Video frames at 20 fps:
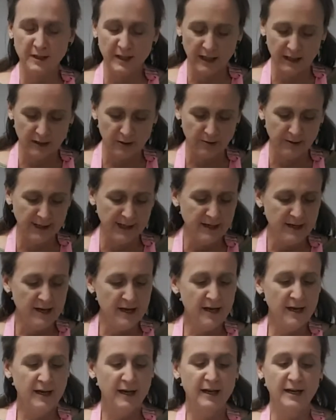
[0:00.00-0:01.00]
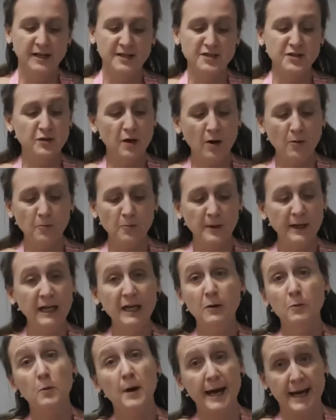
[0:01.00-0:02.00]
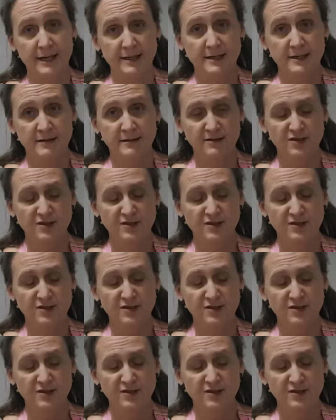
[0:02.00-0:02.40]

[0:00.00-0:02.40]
coloring, and it's not really red.